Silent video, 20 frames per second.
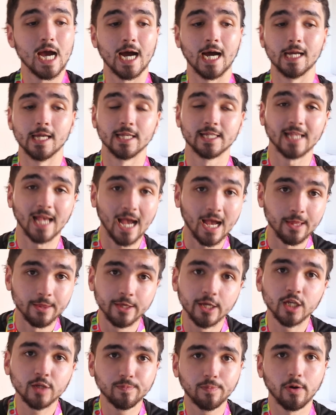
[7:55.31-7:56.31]
And it's at
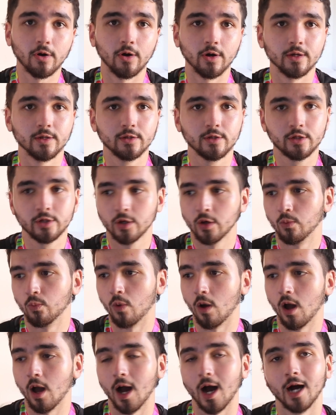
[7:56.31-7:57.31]
this point
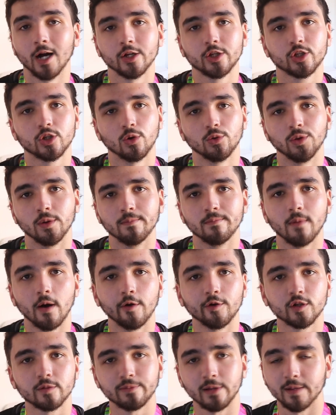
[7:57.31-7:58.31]
where I saw the
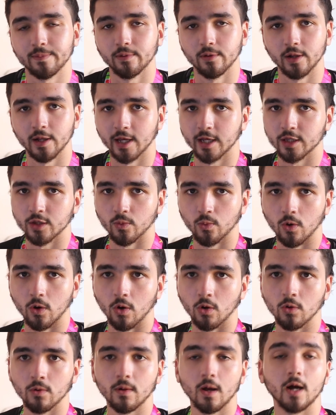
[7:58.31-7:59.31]
most people hitting the
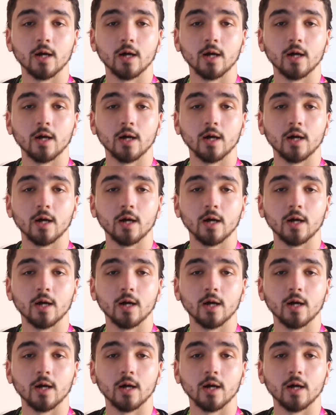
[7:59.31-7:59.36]
wall.